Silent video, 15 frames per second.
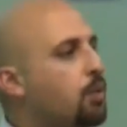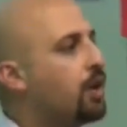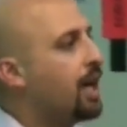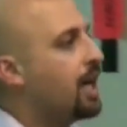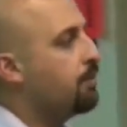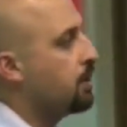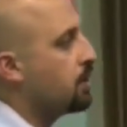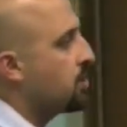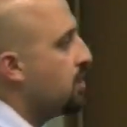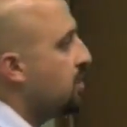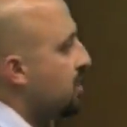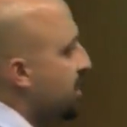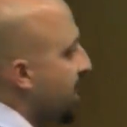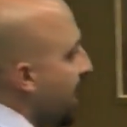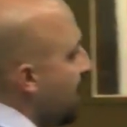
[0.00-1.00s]
were able to
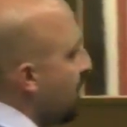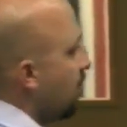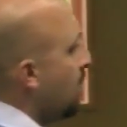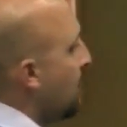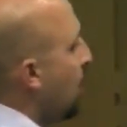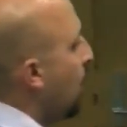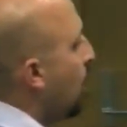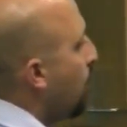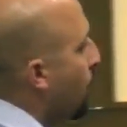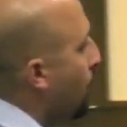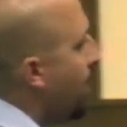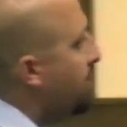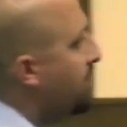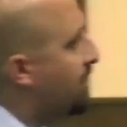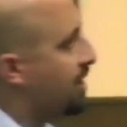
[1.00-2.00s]
tell
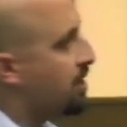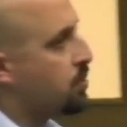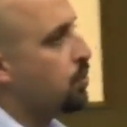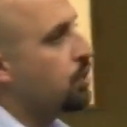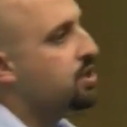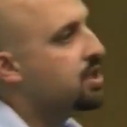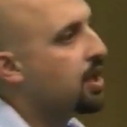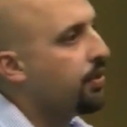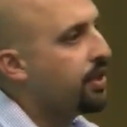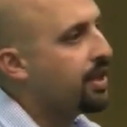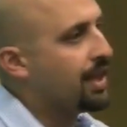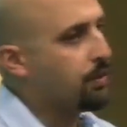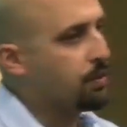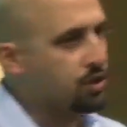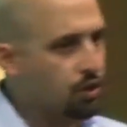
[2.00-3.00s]
whether this was something
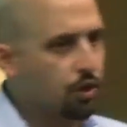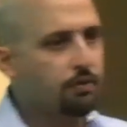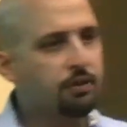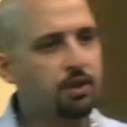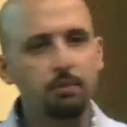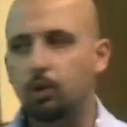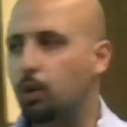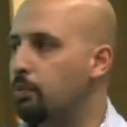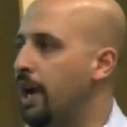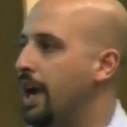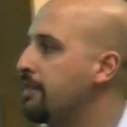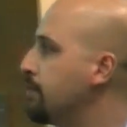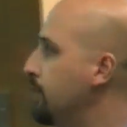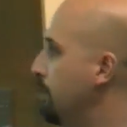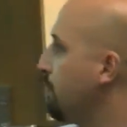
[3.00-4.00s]
that was good for them or
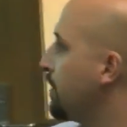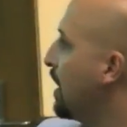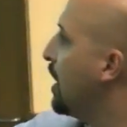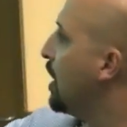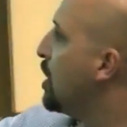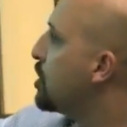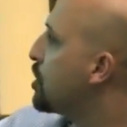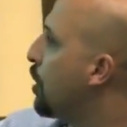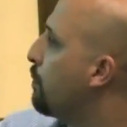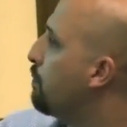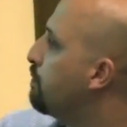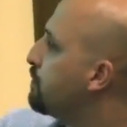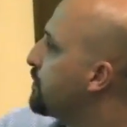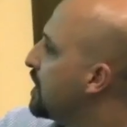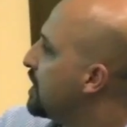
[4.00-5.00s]
bad for them.
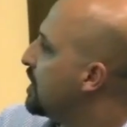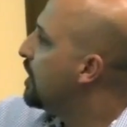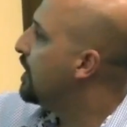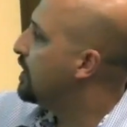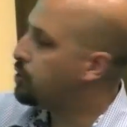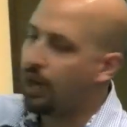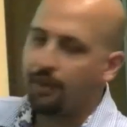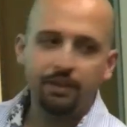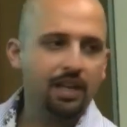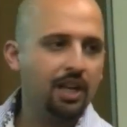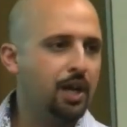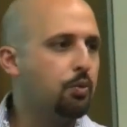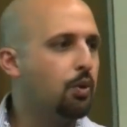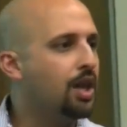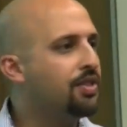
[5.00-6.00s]
So the traffic
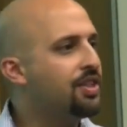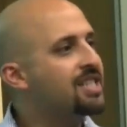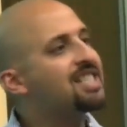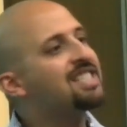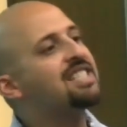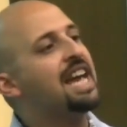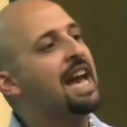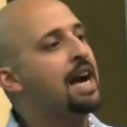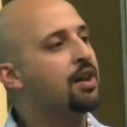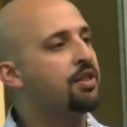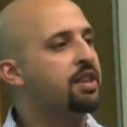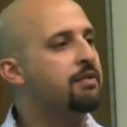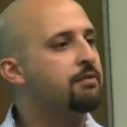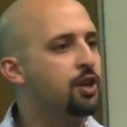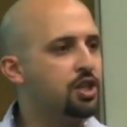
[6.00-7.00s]
light one, this is the
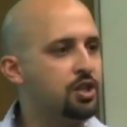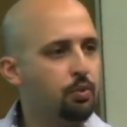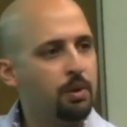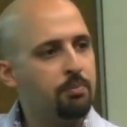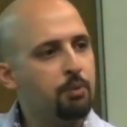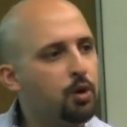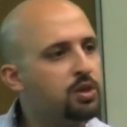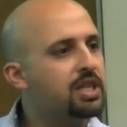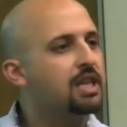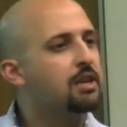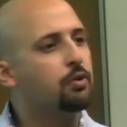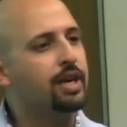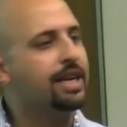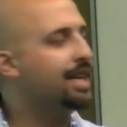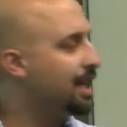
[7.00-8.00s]
healthy version with mostly
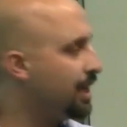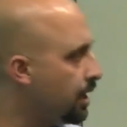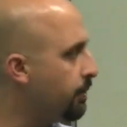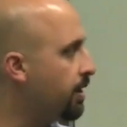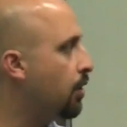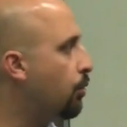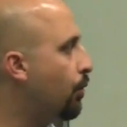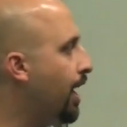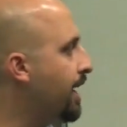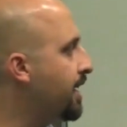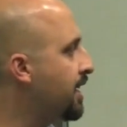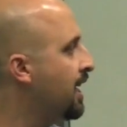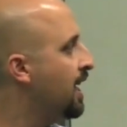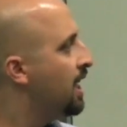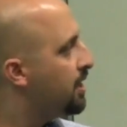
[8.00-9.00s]
green, a little bit of
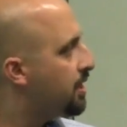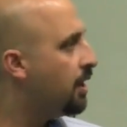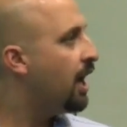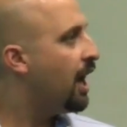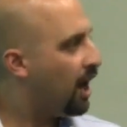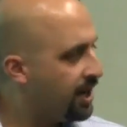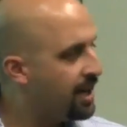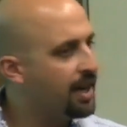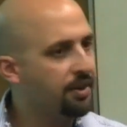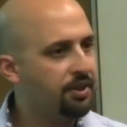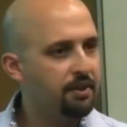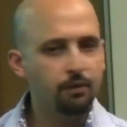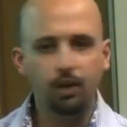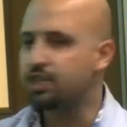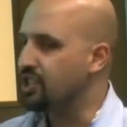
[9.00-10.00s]
red. The
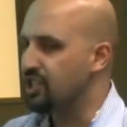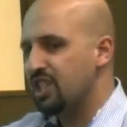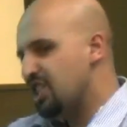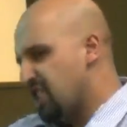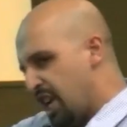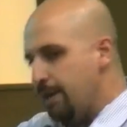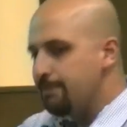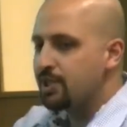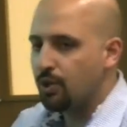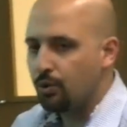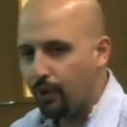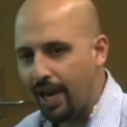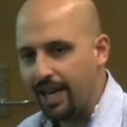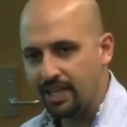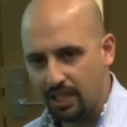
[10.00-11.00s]
unhealthy version is heaps of
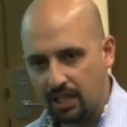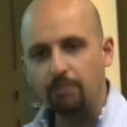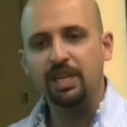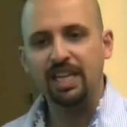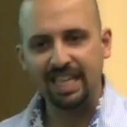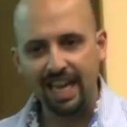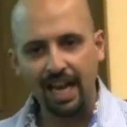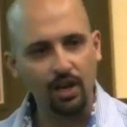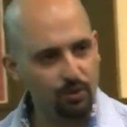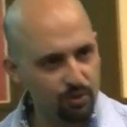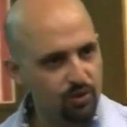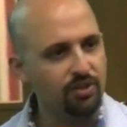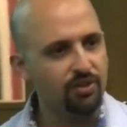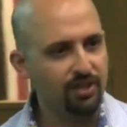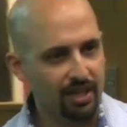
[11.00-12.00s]
red and a little bit of yellow
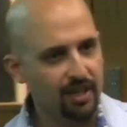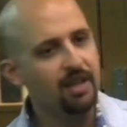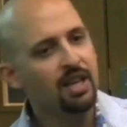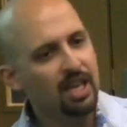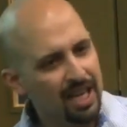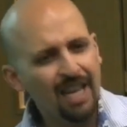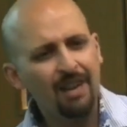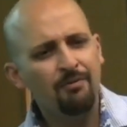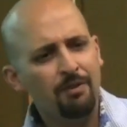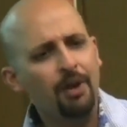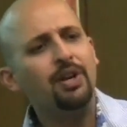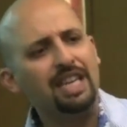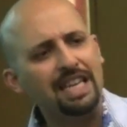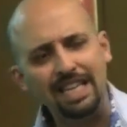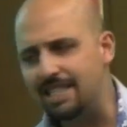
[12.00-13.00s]
sort of thing.
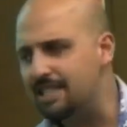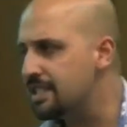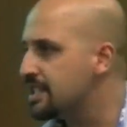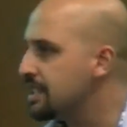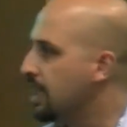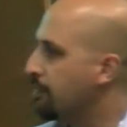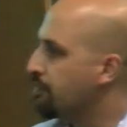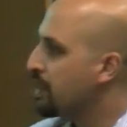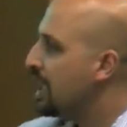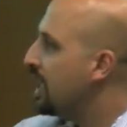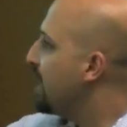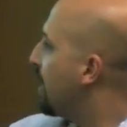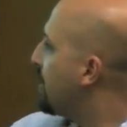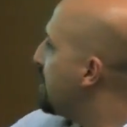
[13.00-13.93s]
Very easy to tell. Now,